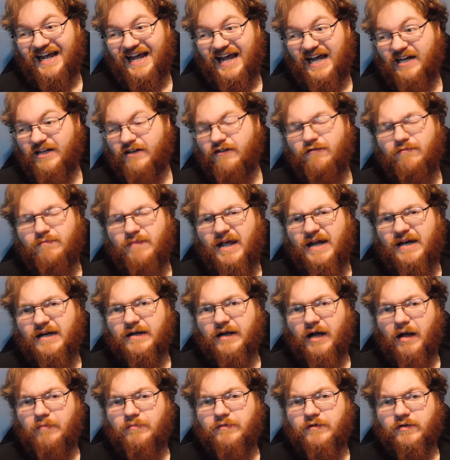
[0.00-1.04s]
And you made it
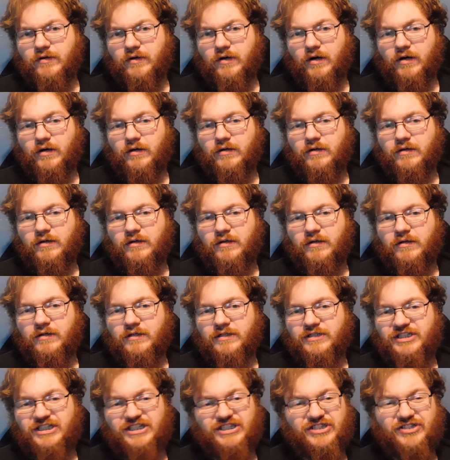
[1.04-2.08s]
up to her.
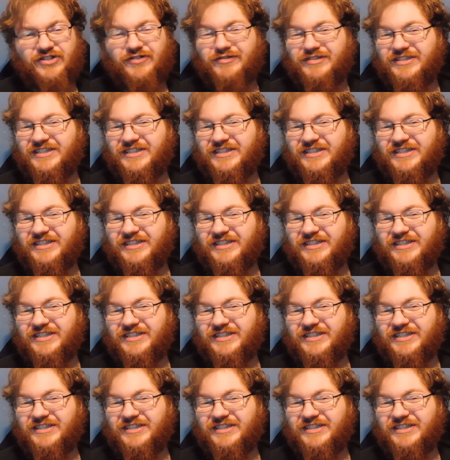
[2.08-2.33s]
She's 2